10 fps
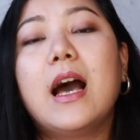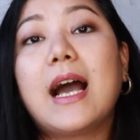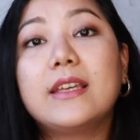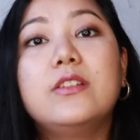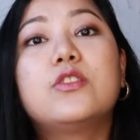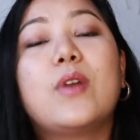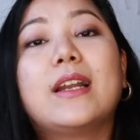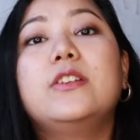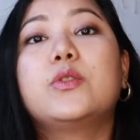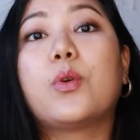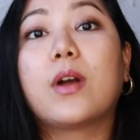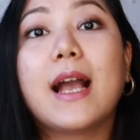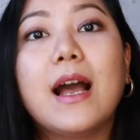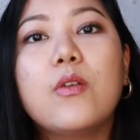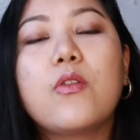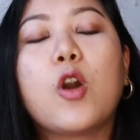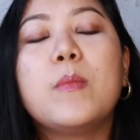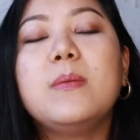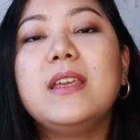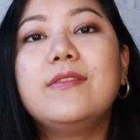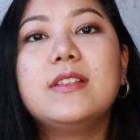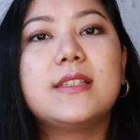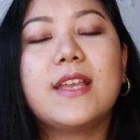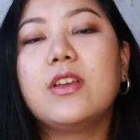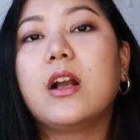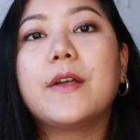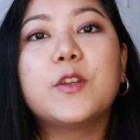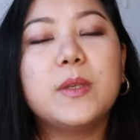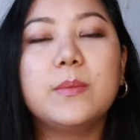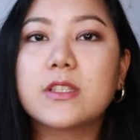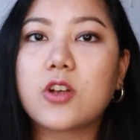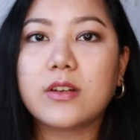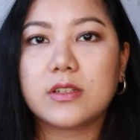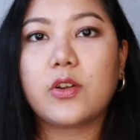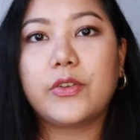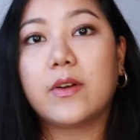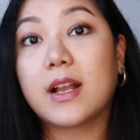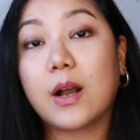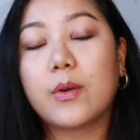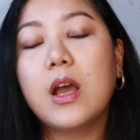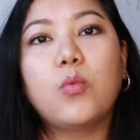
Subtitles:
either directly to your account or maybe even saving other people's content on your account.